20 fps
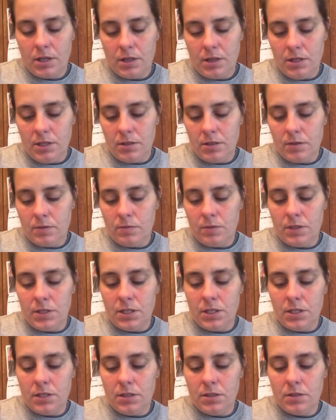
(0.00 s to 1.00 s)
This one
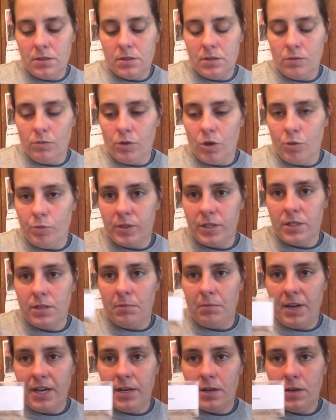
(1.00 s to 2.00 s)
is the Roma
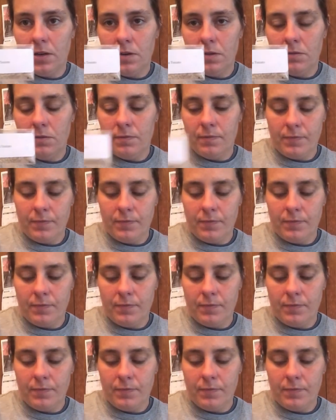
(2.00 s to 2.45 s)
tomato,